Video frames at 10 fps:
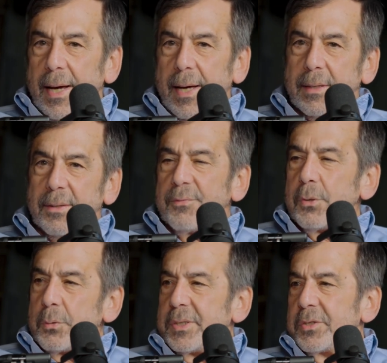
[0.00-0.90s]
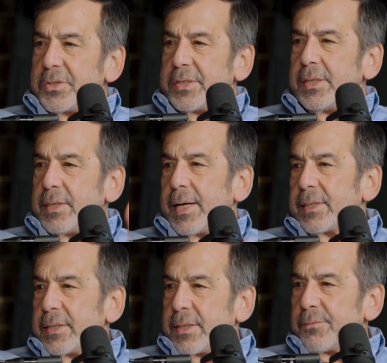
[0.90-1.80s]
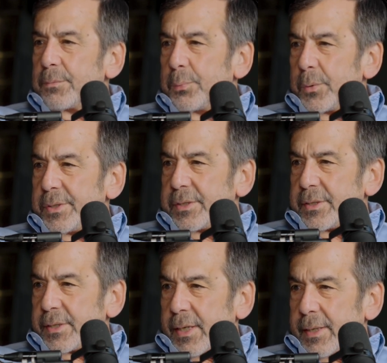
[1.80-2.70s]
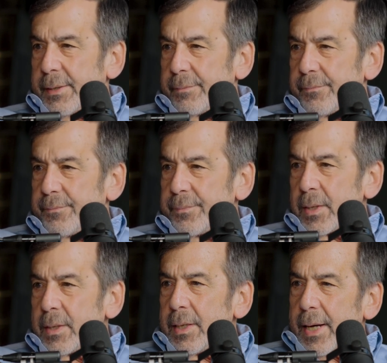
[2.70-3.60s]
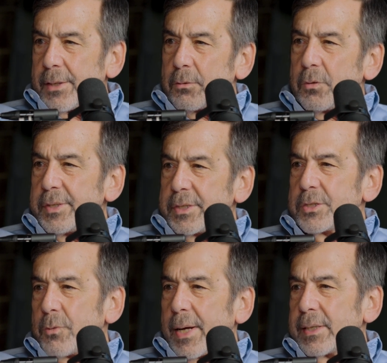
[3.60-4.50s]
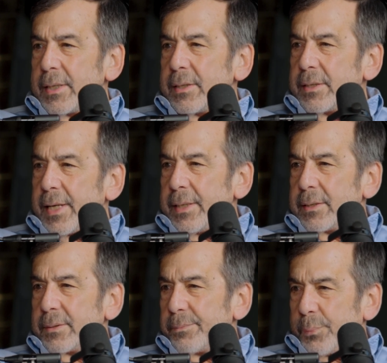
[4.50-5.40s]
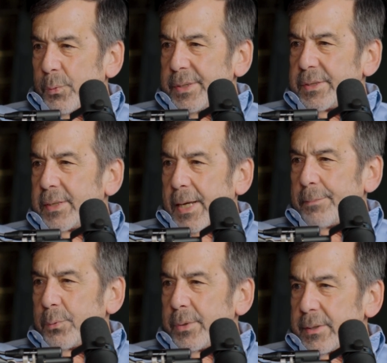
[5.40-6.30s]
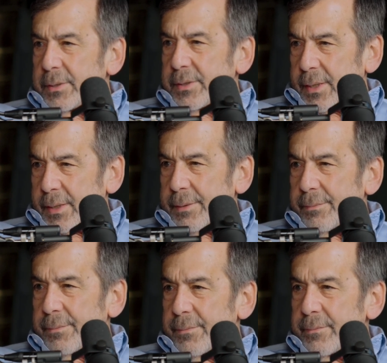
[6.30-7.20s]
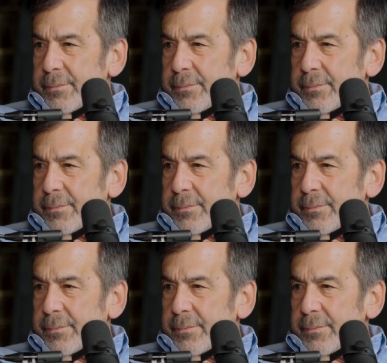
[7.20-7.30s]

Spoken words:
And if you intercede that at different points in time, and you're only extracting the data points at that point in time,